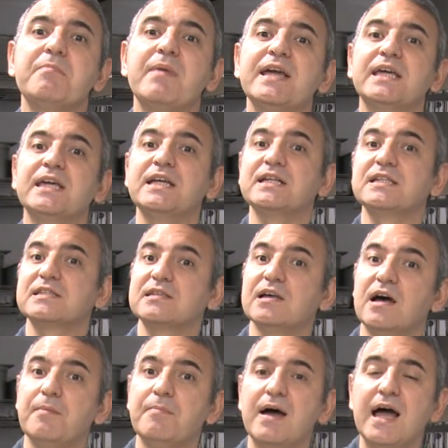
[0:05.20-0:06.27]
making
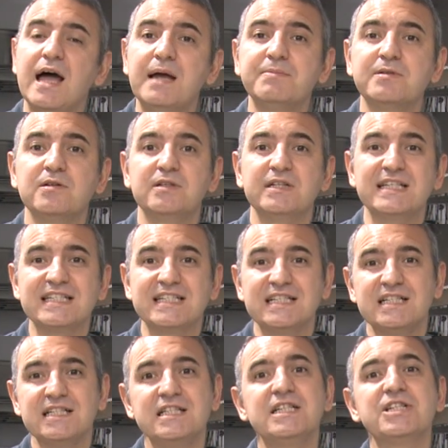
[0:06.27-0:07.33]
some absolutely
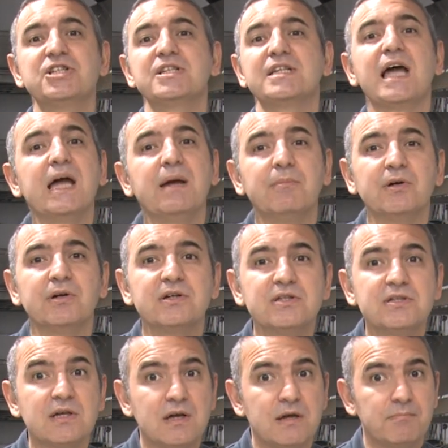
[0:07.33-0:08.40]
delicious
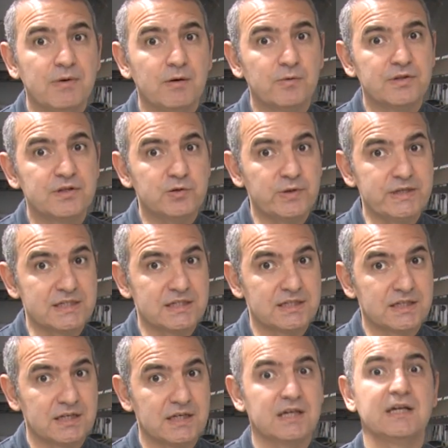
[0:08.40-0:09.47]
hamburgers, but with a
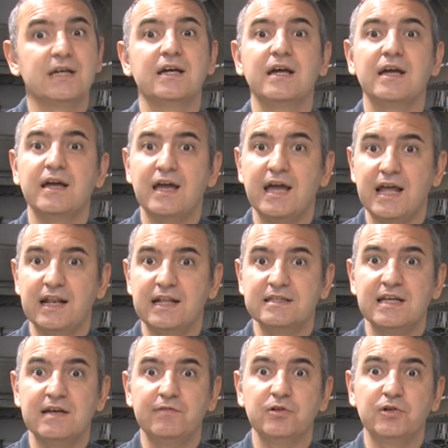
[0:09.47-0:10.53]
twist. And let's
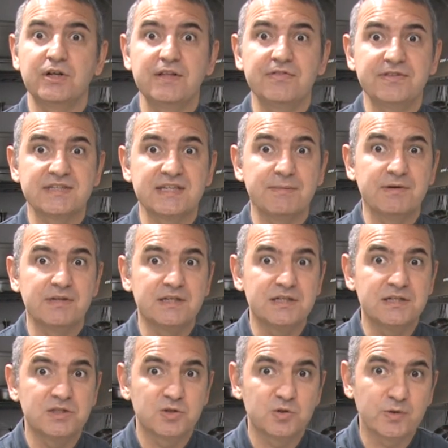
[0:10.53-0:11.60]
have a look at some of
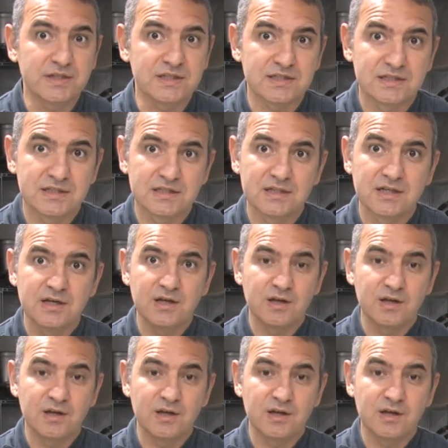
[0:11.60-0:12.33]
these twists.